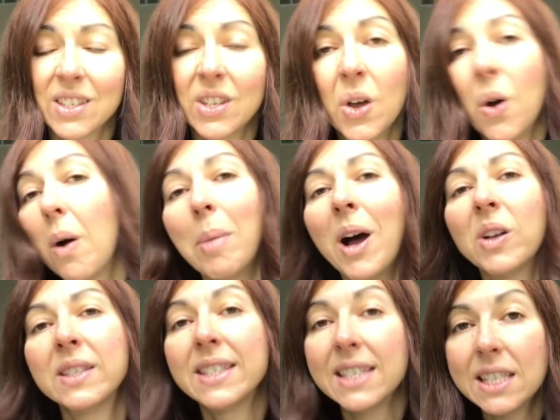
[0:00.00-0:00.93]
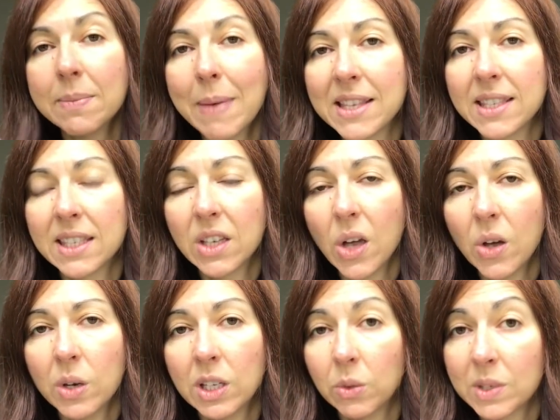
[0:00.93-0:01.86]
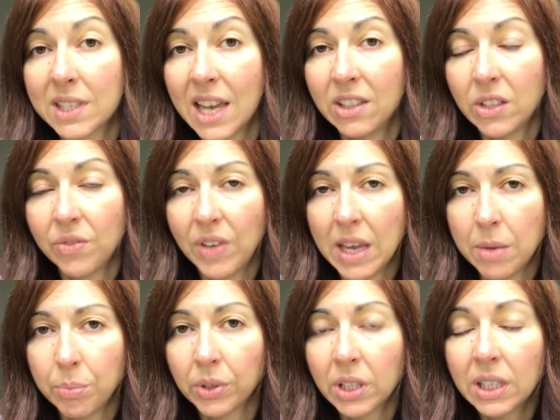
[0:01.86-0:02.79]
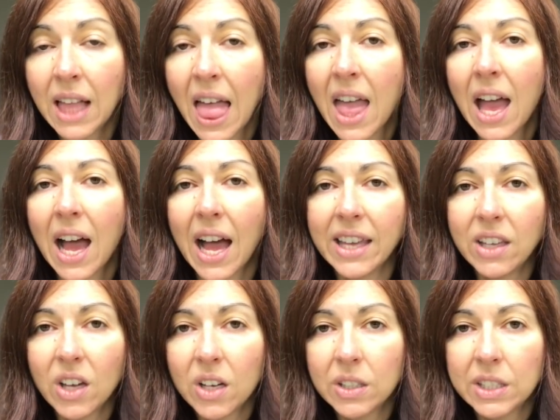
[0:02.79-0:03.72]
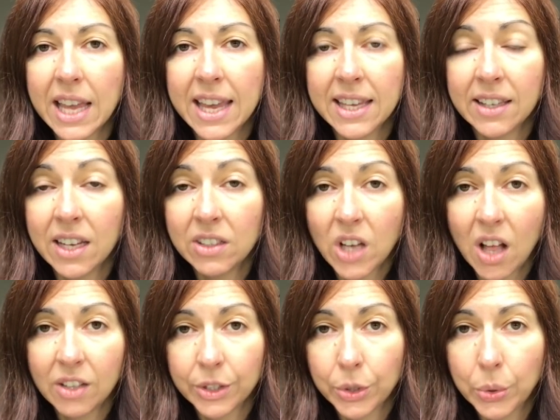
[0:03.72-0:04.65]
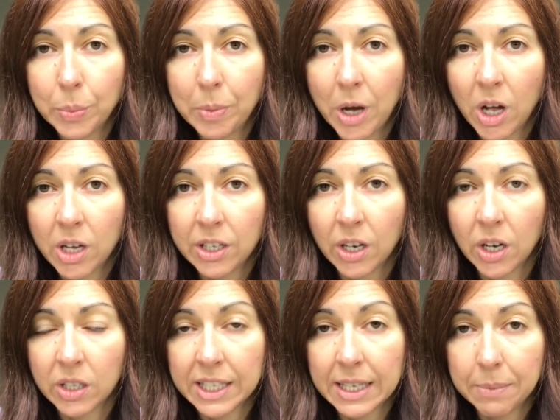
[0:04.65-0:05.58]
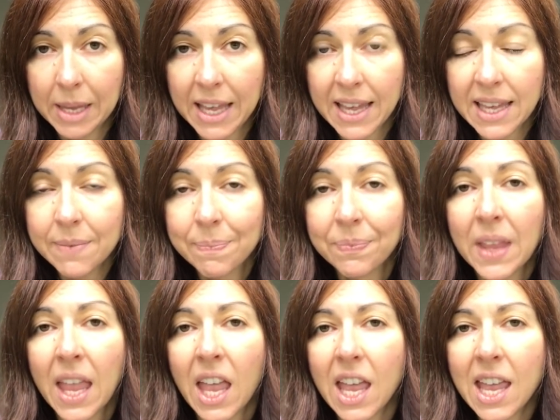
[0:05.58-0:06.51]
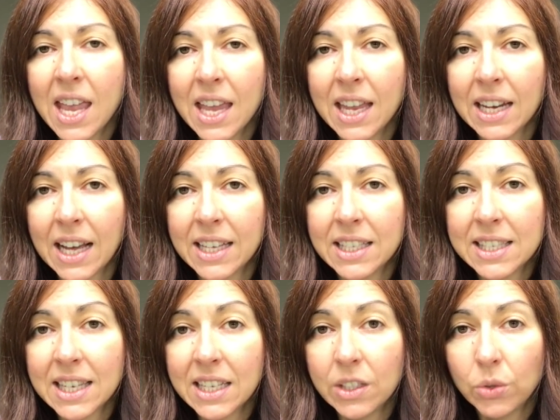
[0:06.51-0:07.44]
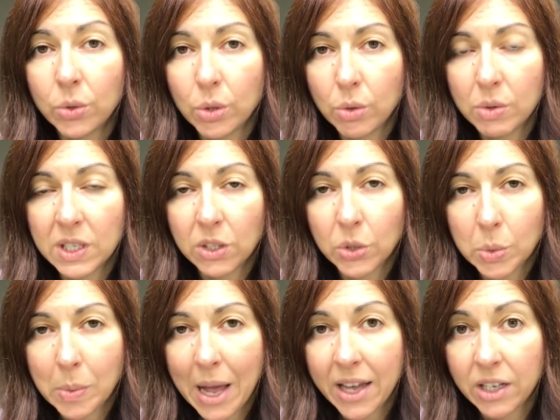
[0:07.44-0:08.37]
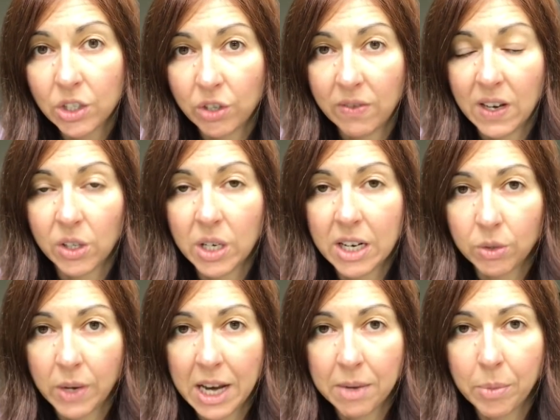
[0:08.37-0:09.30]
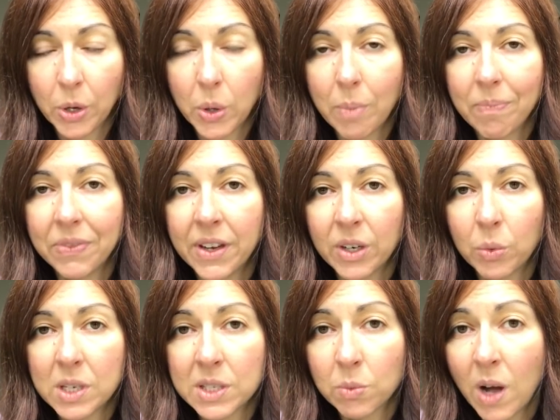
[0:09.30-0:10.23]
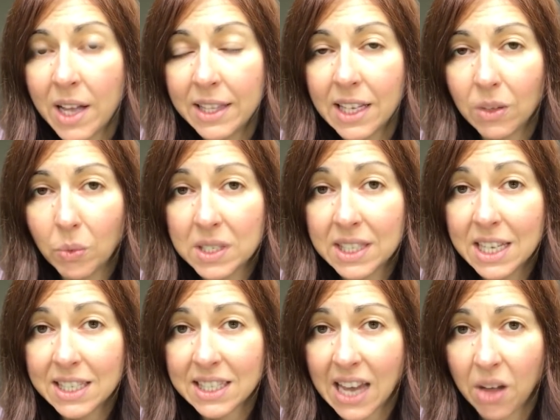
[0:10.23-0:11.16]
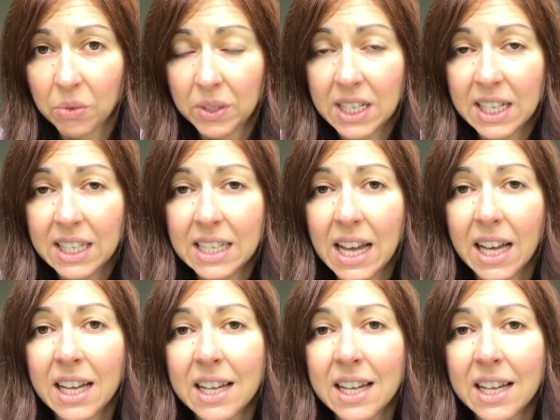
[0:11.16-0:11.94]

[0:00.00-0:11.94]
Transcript: so about 6 months ago, it was end of April, I got a $10 coupon on eBay and I decided to use it to buy Echeveria Rainbow. There was one that was discounted